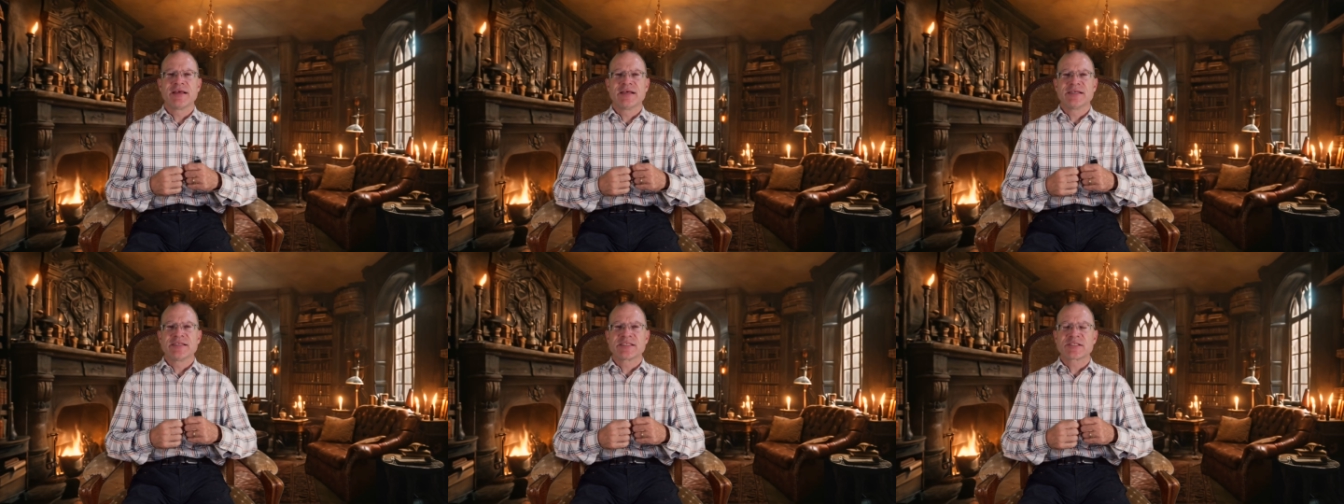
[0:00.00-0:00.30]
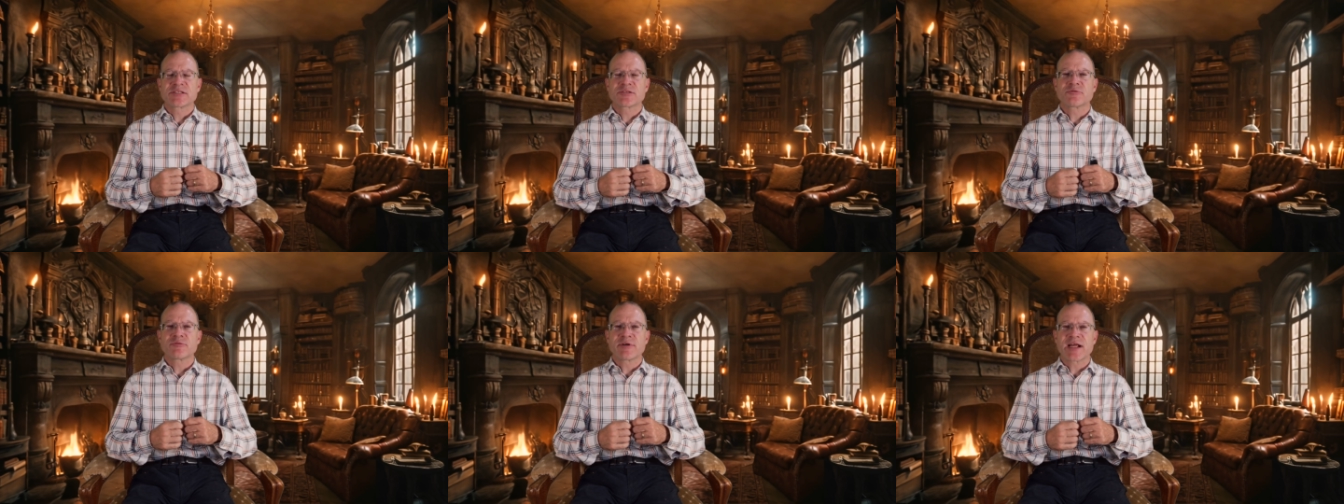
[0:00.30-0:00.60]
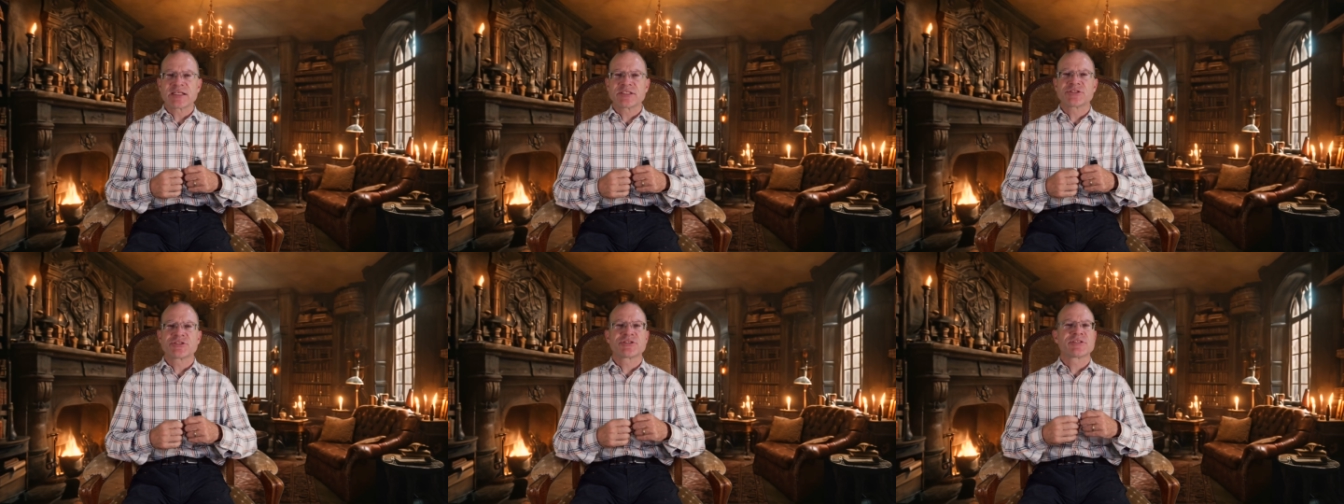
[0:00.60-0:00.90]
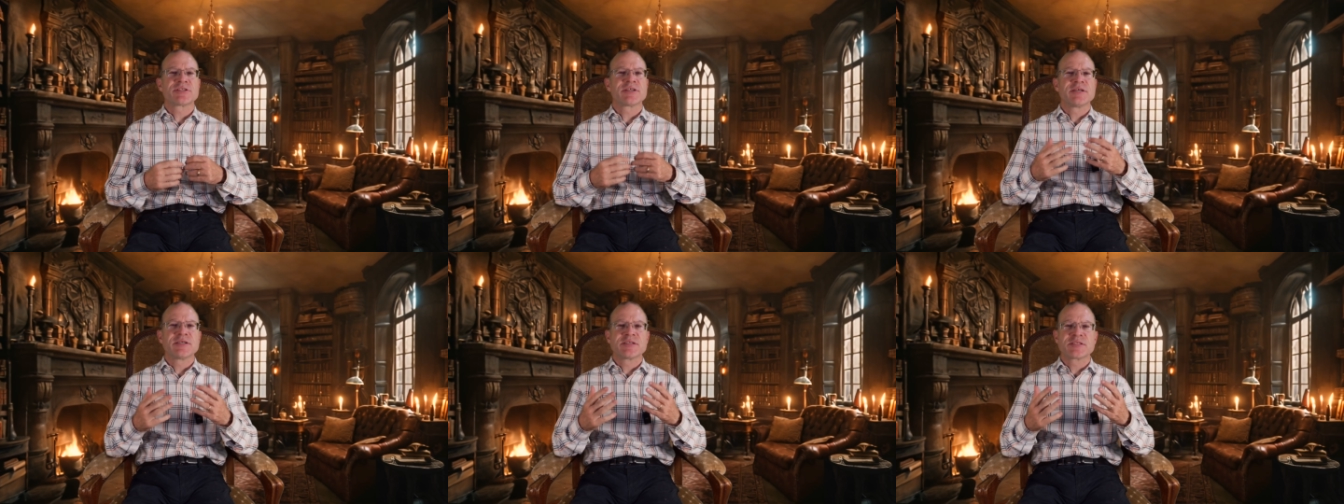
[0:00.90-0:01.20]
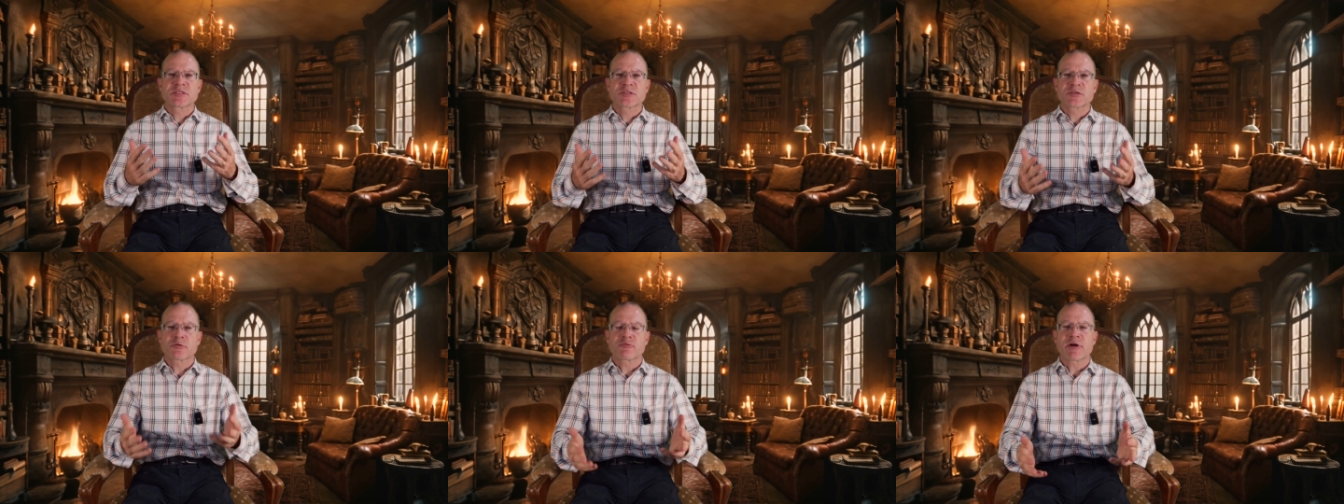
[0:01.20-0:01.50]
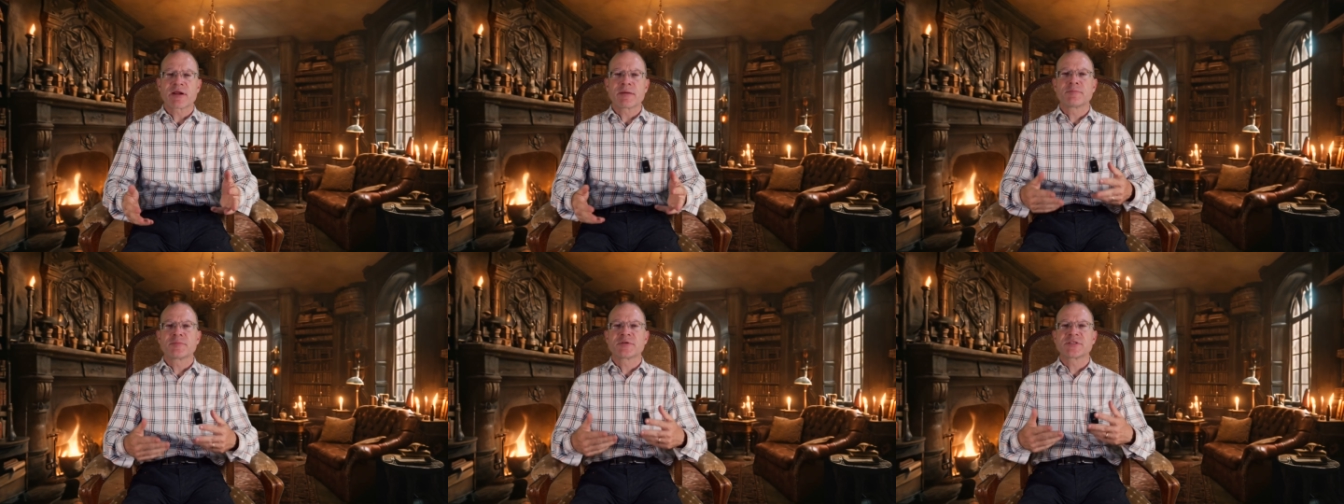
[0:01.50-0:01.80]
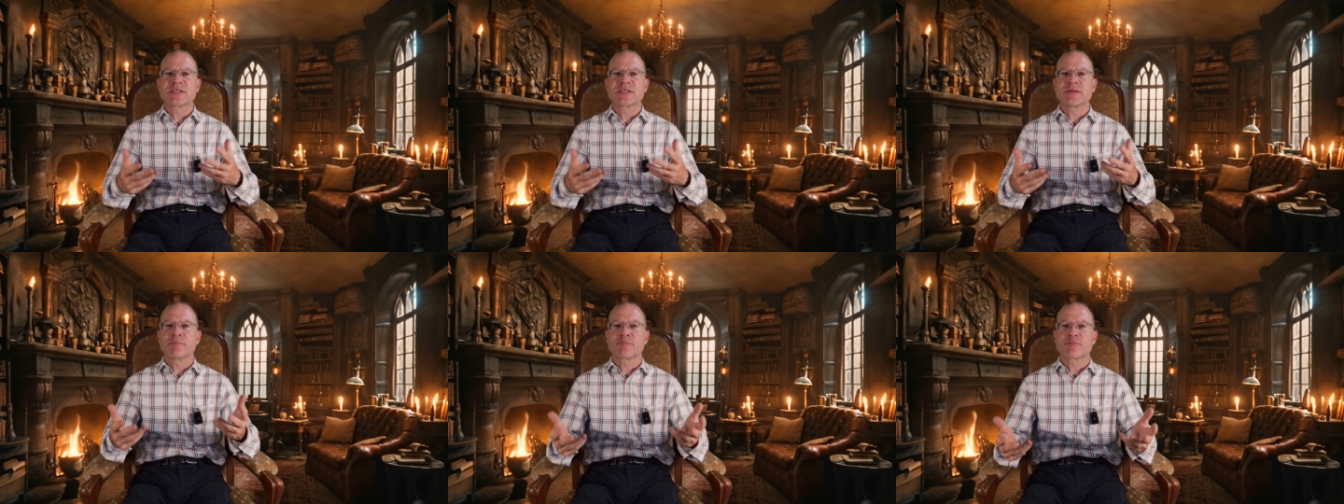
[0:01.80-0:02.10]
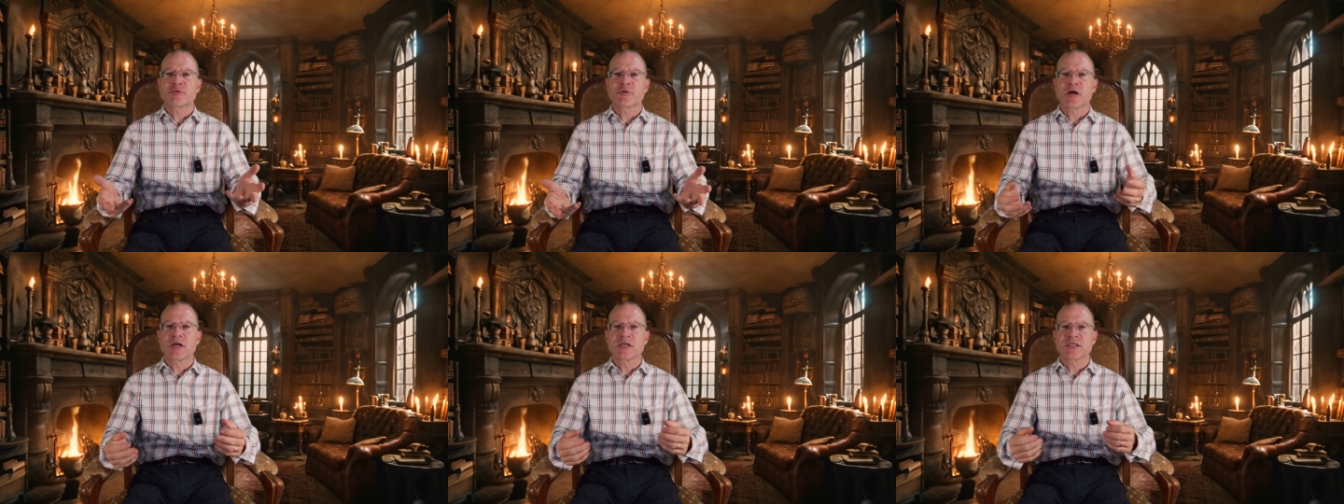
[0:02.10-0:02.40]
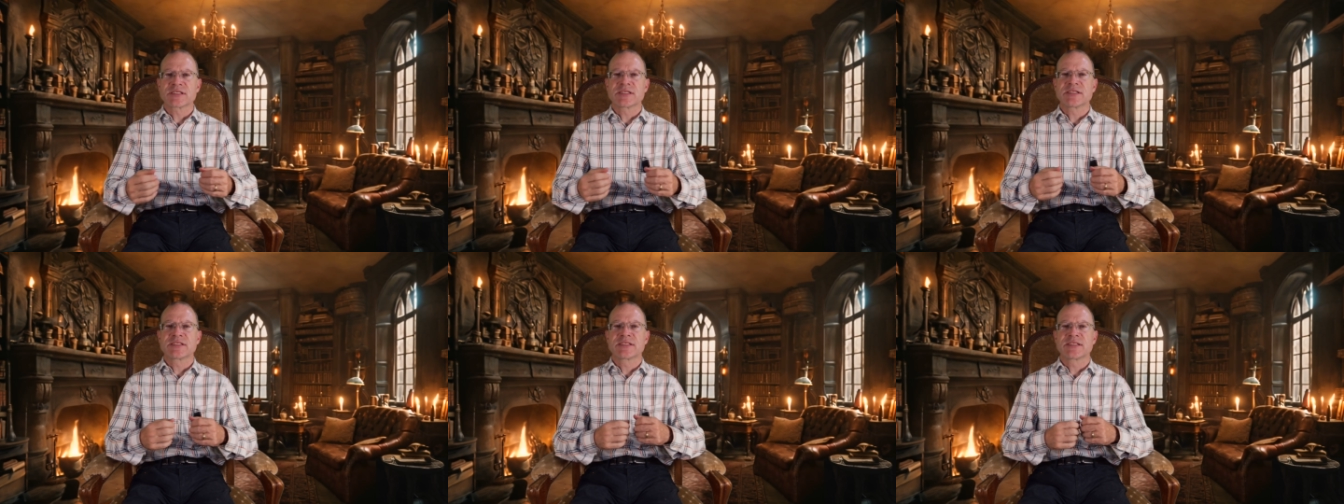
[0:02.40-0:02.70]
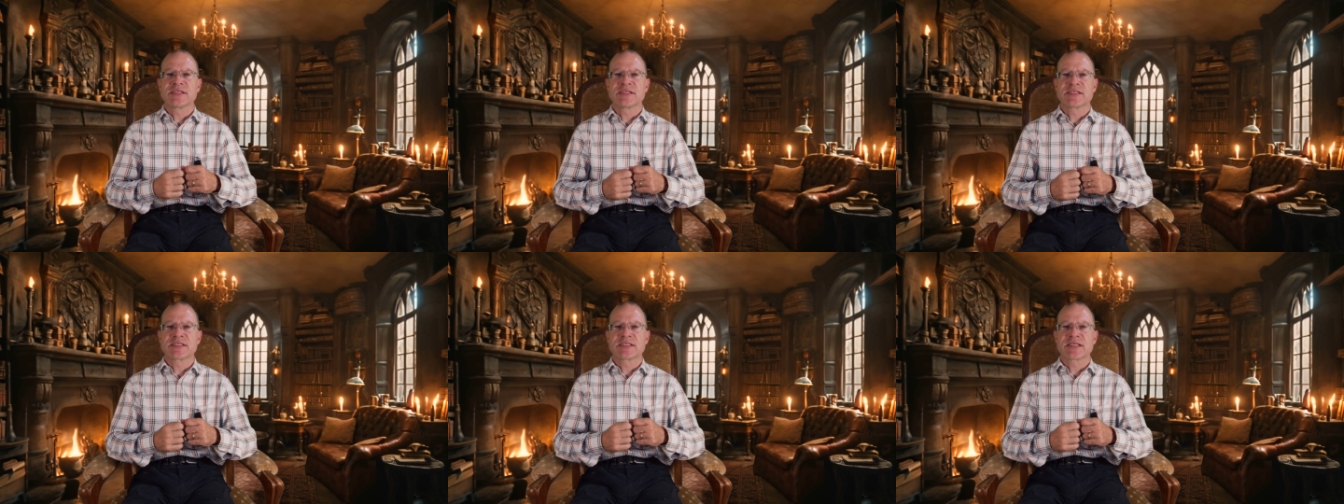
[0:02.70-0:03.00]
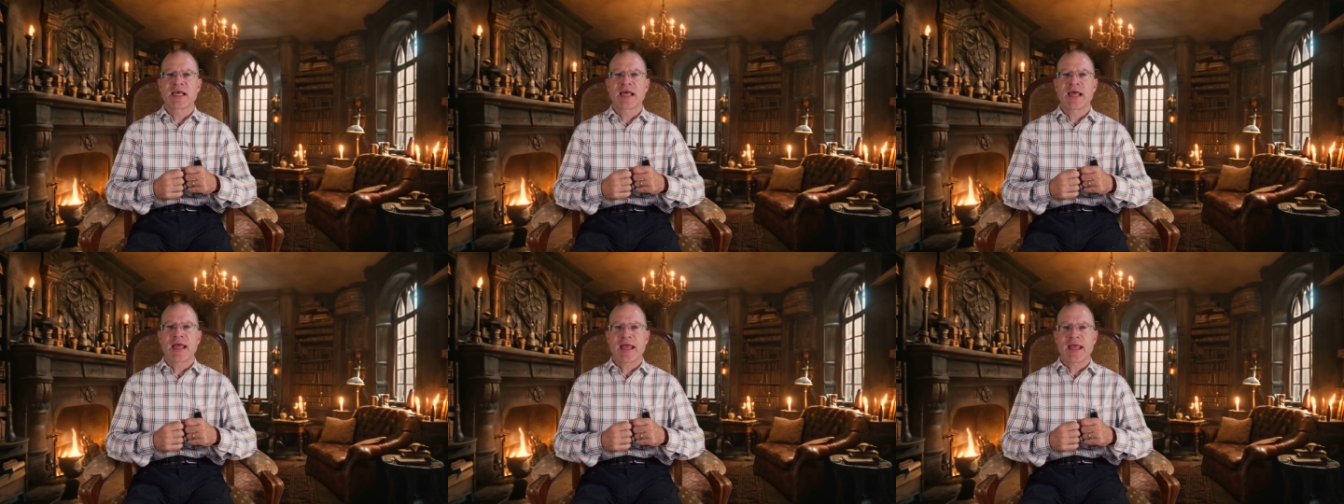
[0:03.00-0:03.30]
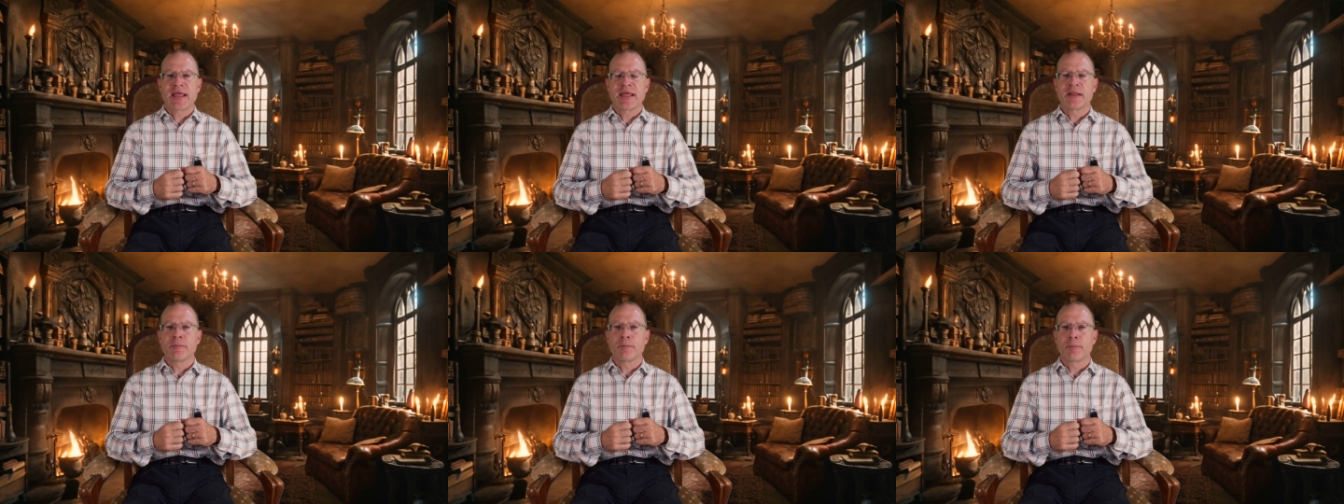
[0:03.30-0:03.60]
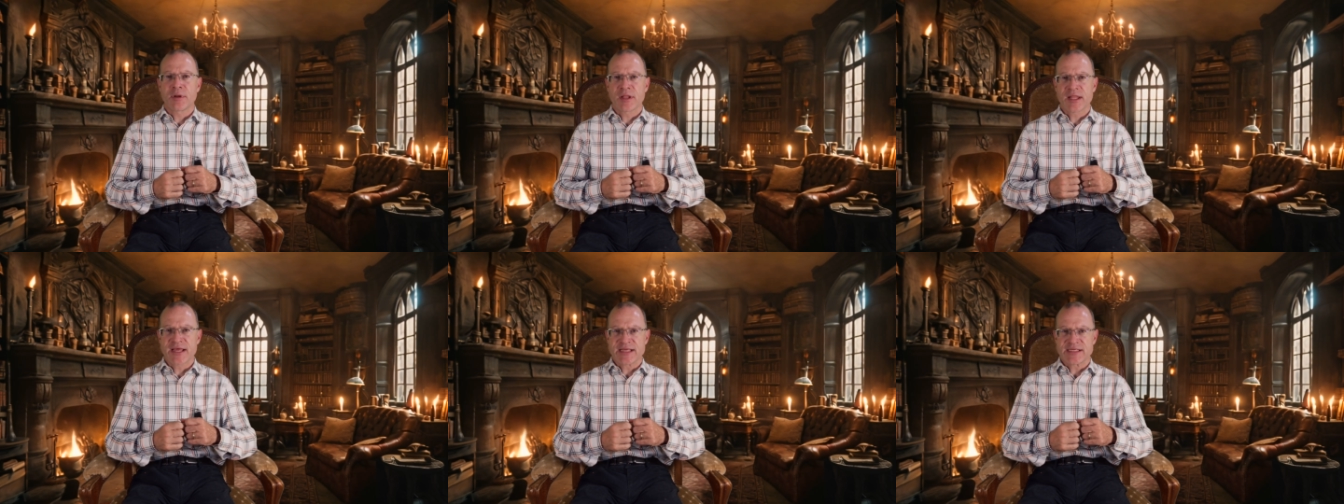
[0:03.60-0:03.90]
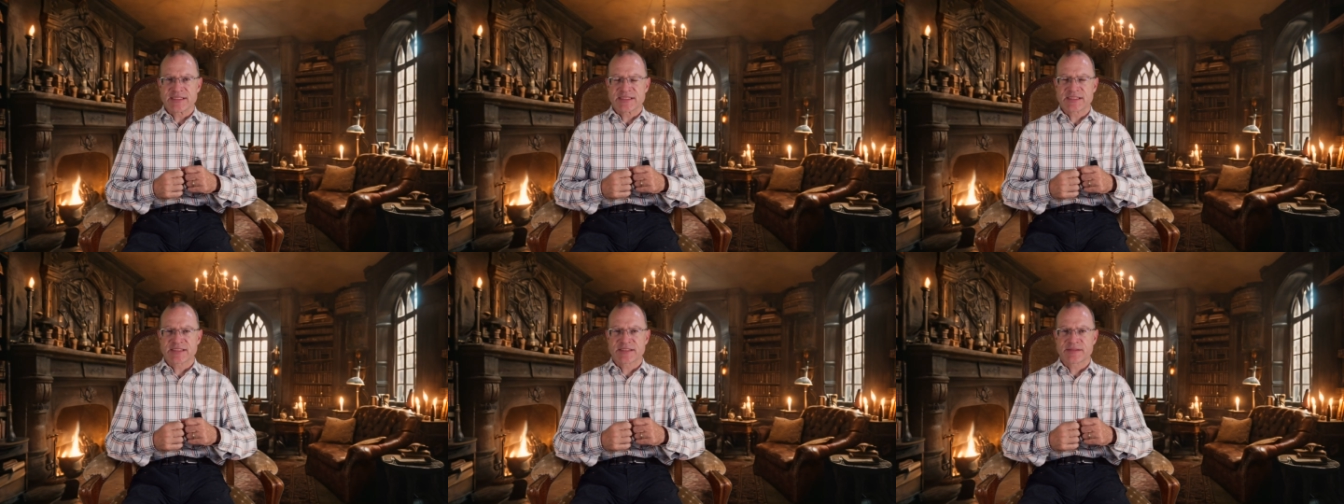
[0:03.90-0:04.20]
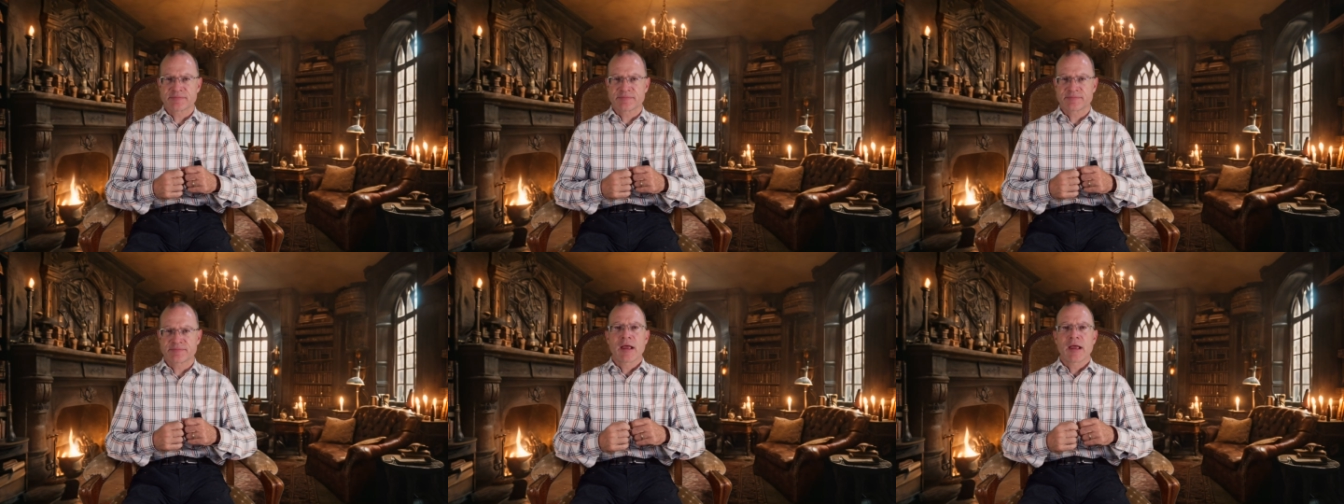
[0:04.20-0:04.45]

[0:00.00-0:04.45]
stretch scripts and processes in place.